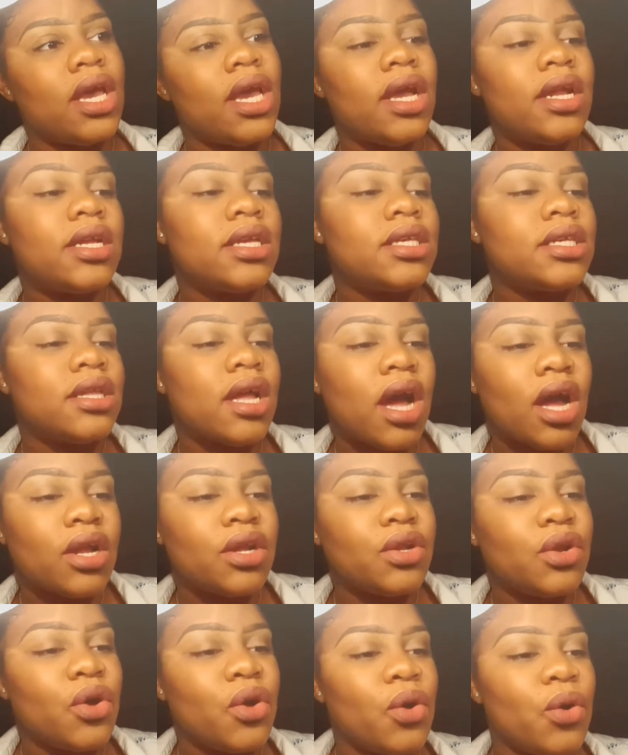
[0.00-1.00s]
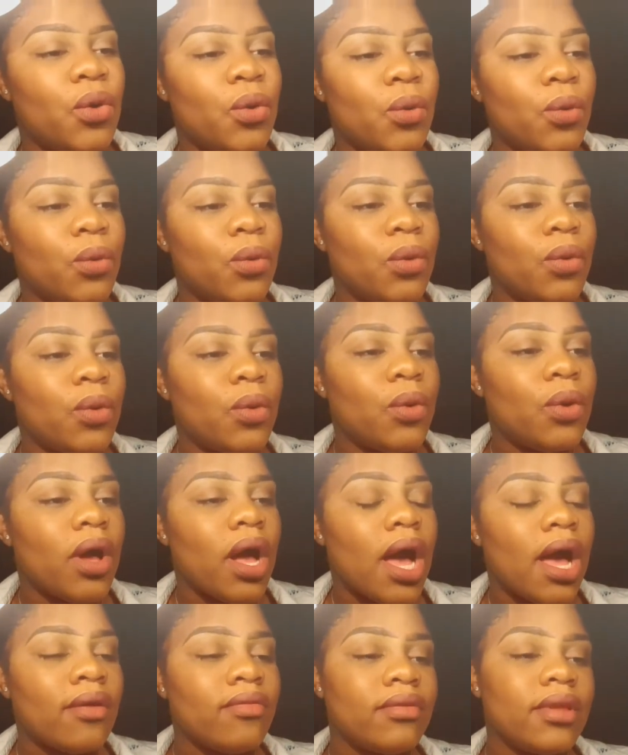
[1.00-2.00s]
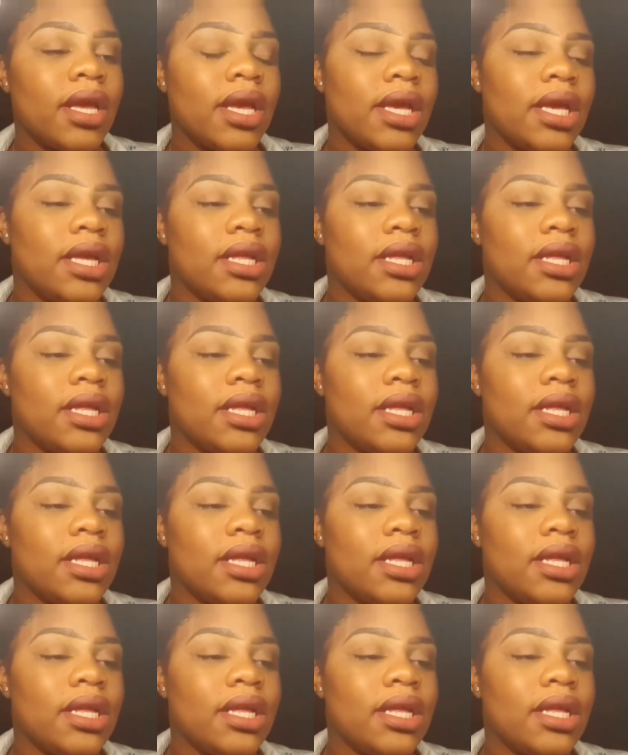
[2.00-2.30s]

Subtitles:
he does not know, I feel like